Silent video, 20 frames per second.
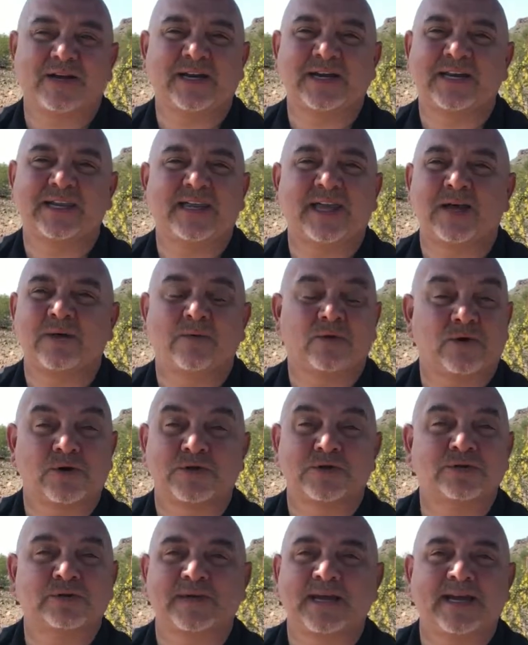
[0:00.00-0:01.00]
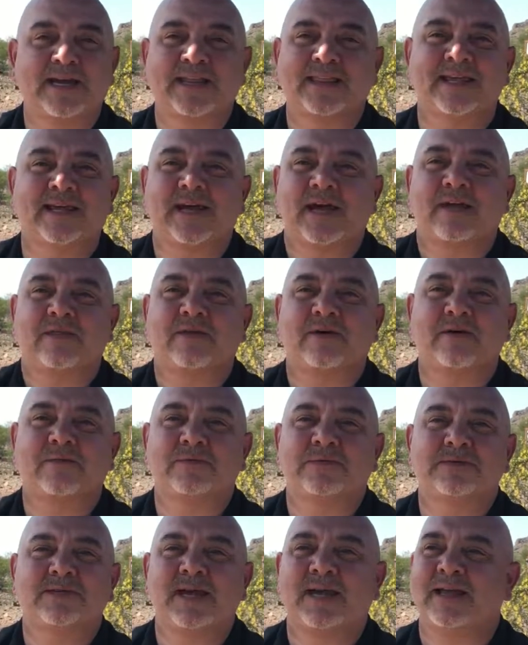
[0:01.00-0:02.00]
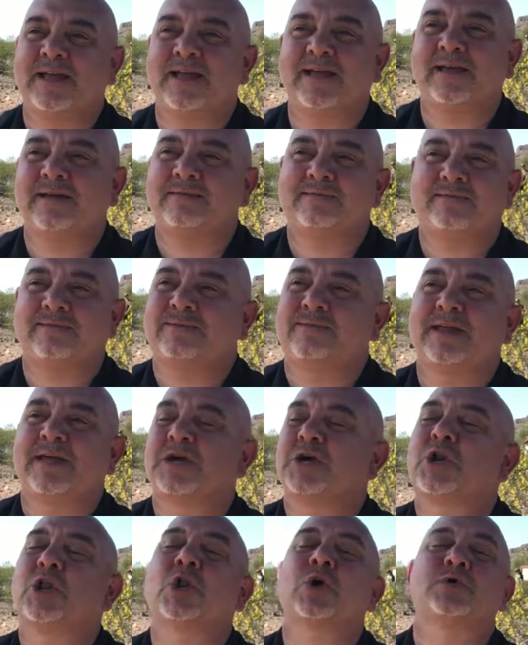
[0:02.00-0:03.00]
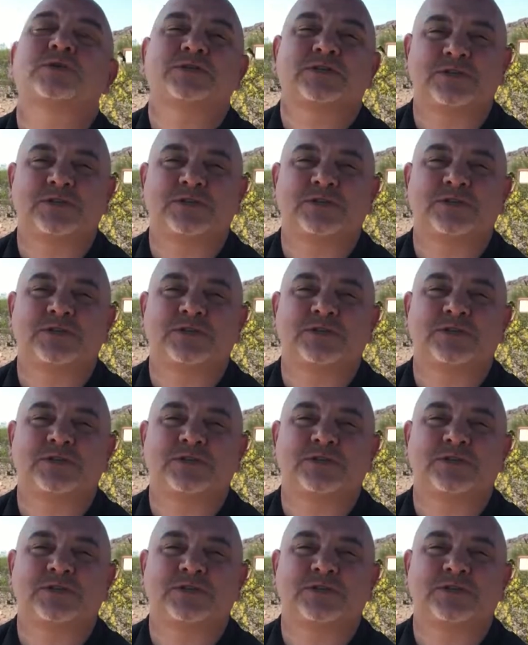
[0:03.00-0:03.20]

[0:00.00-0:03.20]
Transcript: and they weren't doing anything I thought was anything close